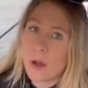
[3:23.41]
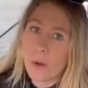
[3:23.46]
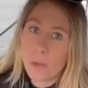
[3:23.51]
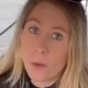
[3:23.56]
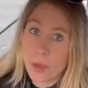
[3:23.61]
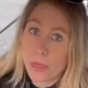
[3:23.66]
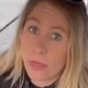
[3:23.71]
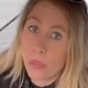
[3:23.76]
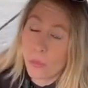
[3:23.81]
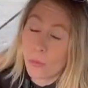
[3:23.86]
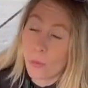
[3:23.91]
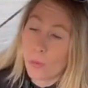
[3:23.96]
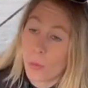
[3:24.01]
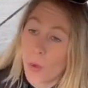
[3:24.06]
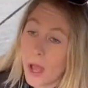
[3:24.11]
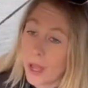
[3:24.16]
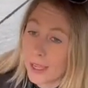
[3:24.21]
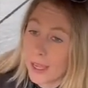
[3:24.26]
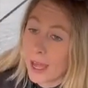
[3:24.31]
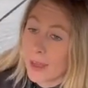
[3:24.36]
With
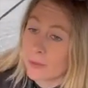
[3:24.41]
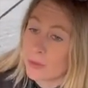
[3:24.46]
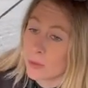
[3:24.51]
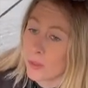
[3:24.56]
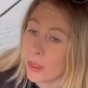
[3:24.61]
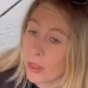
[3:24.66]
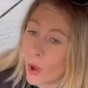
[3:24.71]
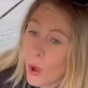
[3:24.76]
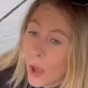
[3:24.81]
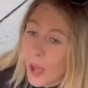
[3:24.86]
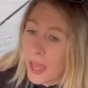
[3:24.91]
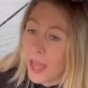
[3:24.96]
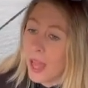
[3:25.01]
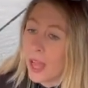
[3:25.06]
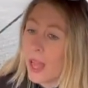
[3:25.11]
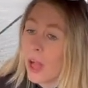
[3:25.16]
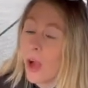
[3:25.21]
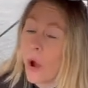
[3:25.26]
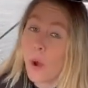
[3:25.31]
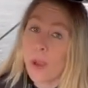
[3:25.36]
what comes with
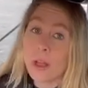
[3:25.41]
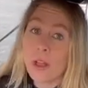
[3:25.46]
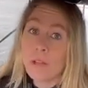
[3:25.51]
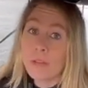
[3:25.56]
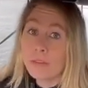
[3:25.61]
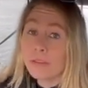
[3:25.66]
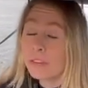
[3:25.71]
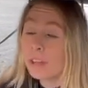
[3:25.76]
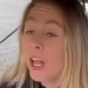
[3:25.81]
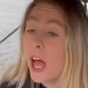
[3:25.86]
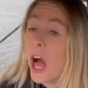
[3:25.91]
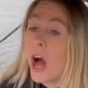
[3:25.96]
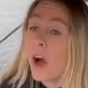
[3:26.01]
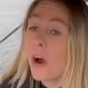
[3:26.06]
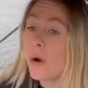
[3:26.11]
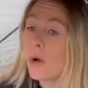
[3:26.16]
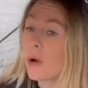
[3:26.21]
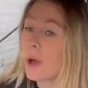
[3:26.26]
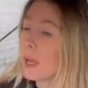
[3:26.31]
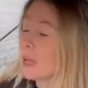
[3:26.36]
oil
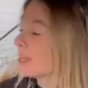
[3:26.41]
flow.